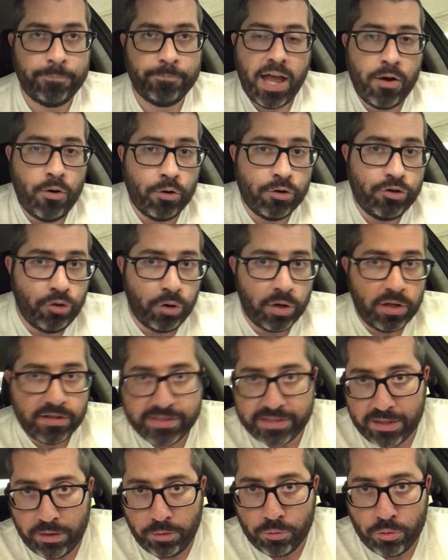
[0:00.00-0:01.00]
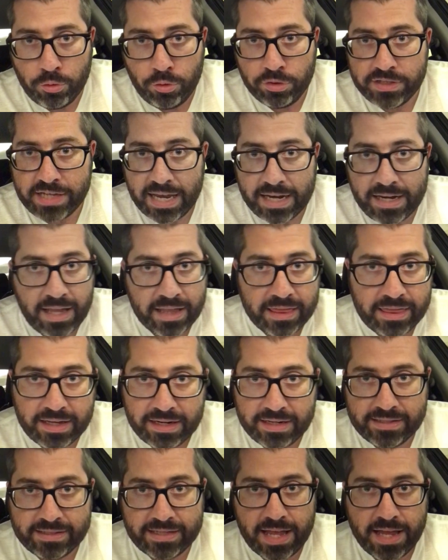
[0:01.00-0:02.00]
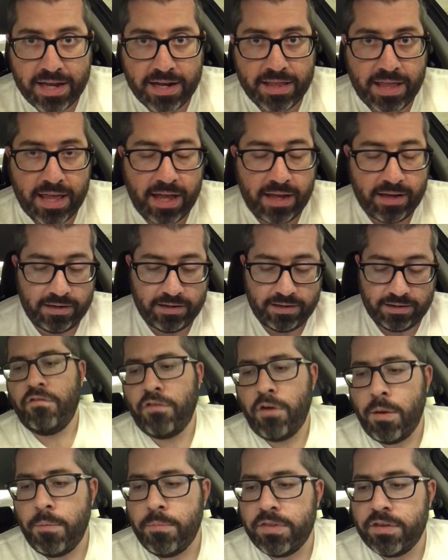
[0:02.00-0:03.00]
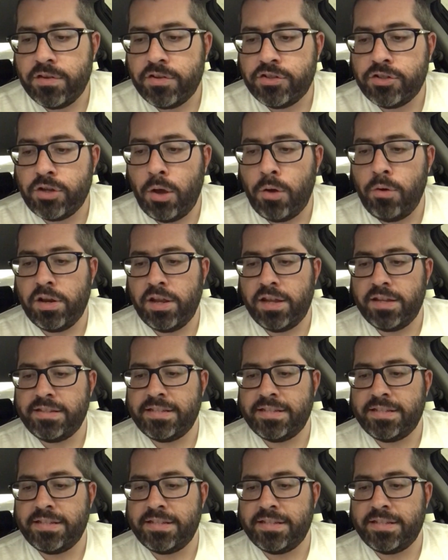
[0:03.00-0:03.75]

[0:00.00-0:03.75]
And O'Doyle Still Rules had nothing to say to that. From the Soda